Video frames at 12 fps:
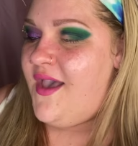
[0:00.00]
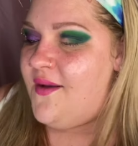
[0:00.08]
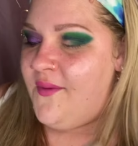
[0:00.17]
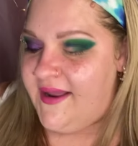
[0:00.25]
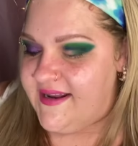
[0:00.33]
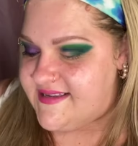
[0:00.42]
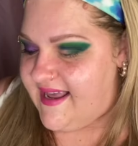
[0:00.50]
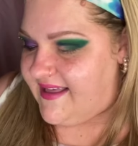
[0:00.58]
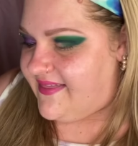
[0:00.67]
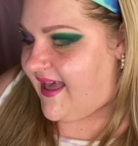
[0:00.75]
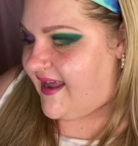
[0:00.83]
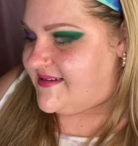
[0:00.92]
We're going to take
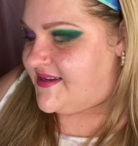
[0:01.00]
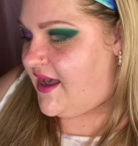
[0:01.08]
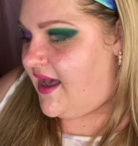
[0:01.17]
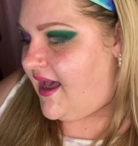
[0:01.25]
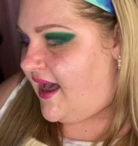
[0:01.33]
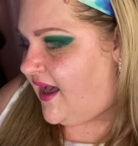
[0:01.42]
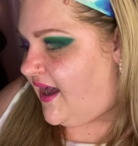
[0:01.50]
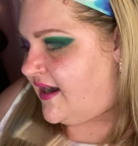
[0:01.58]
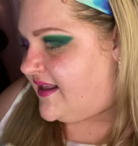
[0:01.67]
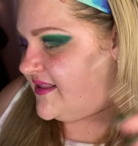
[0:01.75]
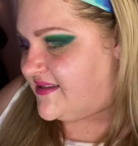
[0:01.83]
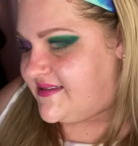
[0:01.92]
that uh,
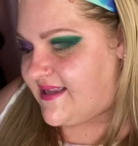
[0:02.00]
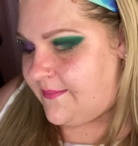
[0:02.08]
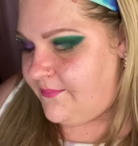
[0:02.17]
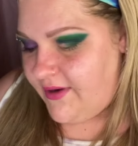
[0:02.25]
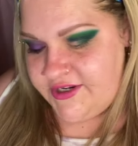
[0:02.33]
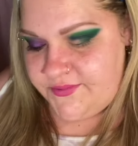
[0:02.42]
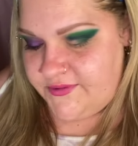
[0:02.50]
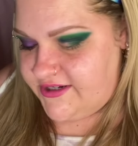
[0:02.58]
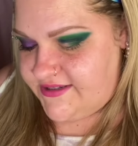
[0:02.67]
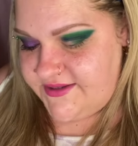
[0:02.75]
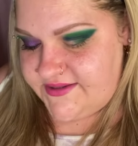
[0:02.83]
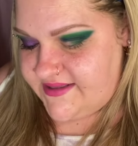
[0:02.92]
on the same brush. We're
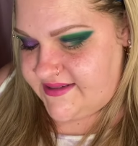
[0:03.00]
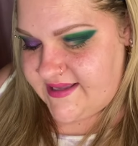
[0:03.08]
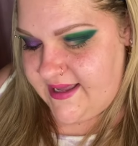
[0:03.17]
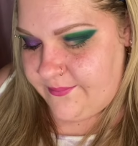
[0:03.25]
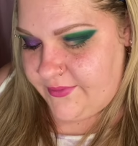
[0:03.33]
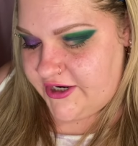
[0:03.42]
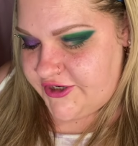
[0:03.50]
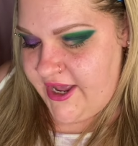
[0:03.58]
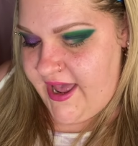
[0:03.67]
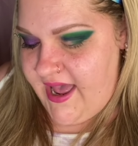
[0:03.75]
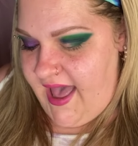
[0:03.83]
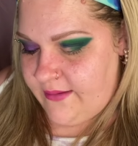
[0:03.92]
just using the same brush.
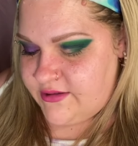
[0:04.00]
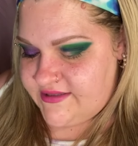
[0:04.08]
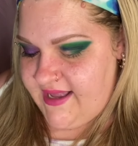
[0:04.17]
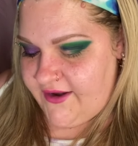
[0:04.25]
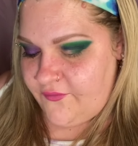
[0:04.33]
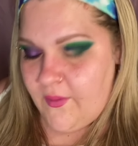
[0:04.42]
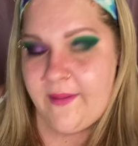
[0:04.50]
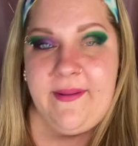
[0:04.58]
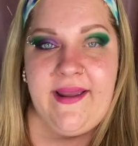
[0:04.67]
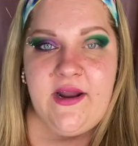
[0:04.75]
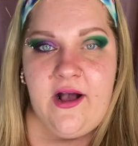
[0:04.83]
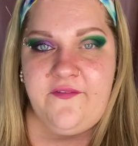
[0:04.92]
I'm just kind of
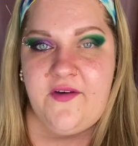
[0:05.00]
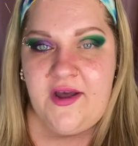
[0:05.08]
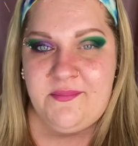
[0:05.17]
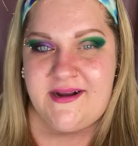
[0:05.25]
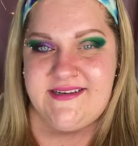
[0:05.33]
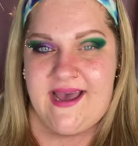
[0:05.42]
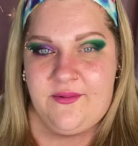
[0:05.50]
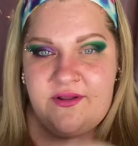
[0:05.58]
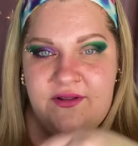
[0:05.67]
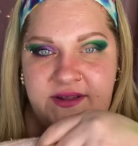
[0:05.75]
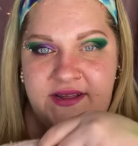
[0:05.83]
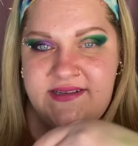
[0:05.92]
wiping it off on my
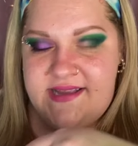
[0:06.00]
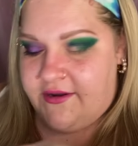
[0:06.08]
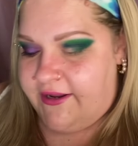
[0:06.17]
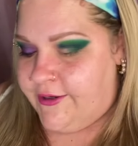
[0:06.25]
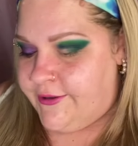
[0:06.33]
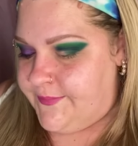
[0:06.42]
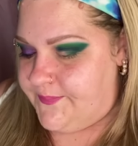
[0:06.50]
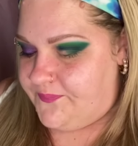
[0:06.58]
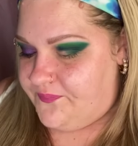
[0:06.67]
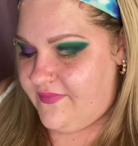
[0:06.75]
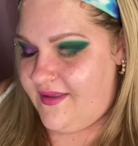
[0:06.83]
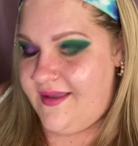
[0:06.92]
towel down here
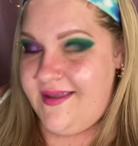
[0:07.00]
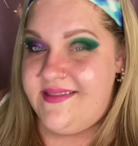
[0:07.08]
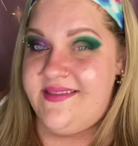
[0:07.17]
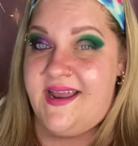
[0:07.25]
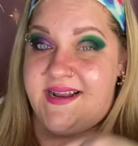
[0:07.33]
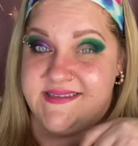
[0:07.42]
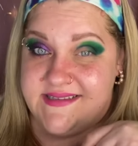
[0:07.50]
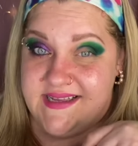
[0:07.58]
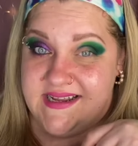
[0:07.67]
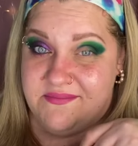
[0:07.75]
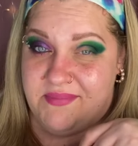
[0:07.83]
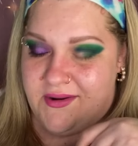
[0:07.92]
that has
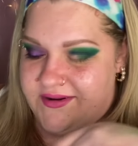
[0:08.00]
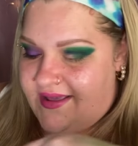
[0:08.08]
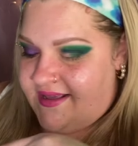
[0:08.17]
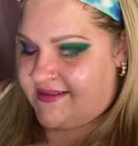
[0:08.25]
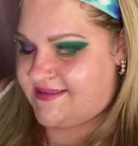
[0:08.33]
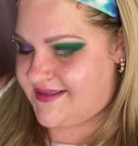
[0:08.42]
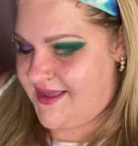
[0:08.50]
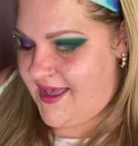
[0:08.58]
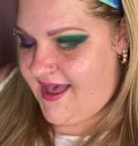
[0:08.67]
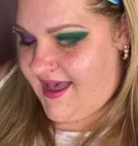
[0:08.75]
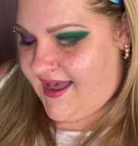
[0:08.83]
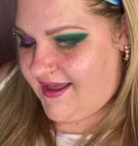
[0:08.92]
seen better days.
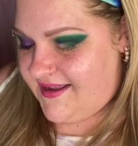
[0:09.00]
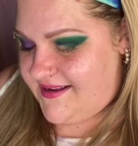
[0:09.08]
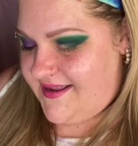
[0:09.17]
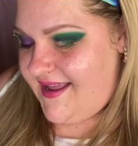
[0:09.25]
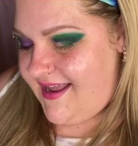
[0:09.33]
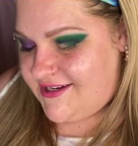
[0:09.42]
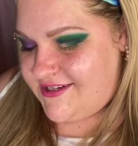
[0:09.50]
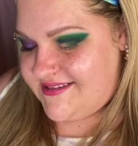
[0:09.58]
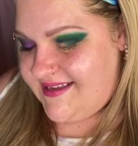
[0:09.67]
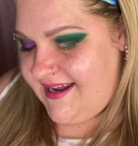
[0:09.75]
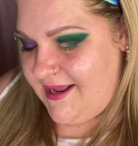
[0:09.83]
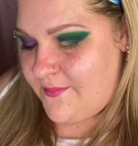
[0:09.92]
Uh, and just
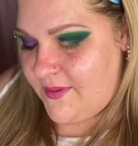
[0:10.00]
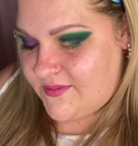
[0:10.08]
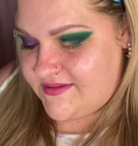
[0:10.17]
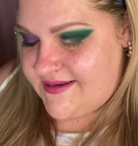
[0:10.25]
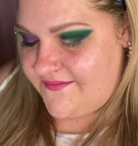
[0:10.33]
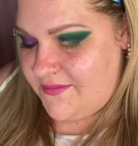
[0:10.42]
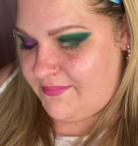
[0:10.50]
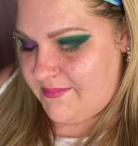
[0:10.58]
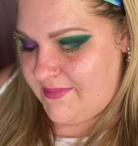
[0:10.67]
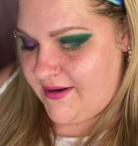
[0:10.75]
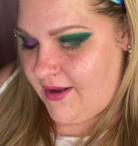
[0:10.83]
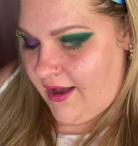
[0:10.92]
getting most of the
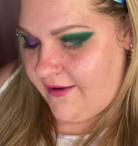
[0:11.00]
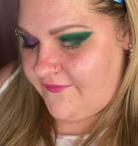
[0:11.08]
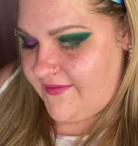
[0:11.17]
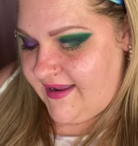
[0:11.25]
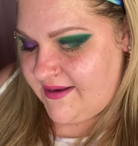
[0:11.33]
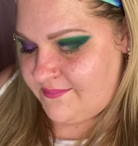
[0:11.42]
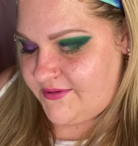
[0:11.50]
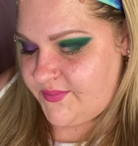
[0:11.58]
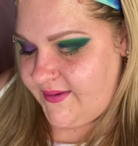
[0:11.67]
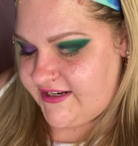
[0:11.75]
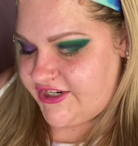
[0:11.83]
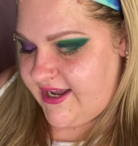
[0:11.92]
pigment off in
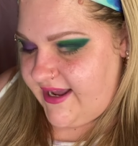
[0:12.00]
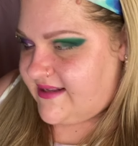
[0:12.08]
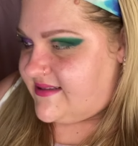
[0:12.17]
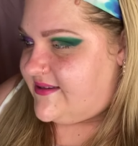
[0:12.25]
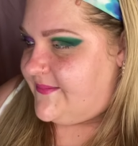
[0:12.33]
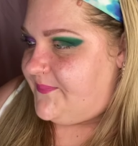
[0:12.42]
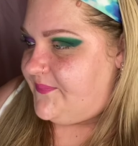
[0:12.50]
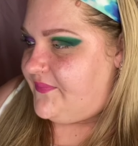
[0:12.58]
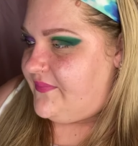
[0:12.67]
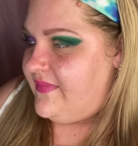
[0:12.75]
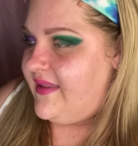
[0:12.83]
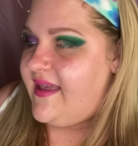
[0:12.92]
between shades.
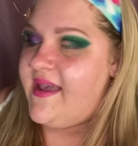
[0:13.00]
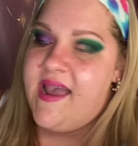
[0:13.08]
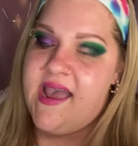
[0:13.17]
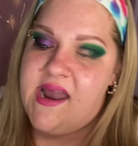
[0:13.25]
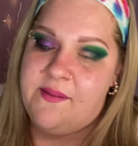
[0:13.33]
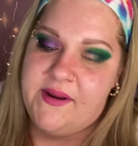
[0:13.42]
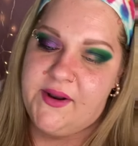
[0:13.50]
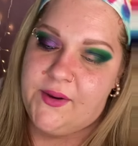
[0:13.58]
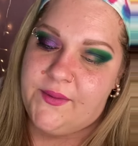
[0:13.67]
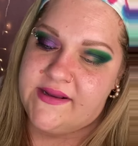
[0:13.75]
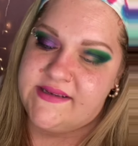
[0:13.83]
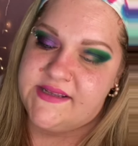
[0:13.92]
And I'm going to
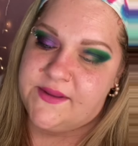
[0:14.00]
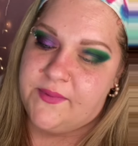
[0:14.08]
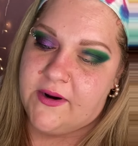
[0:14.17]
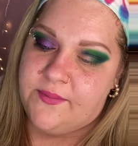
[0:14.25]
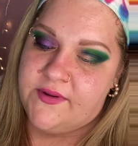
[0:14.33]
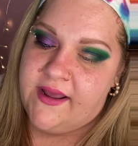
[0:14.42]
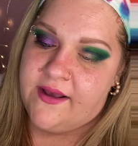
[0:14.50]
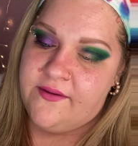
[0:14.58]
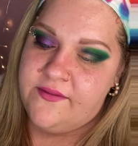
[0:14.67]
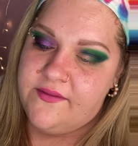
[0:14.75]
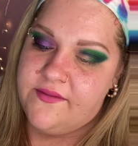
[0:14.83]
go into the purple now.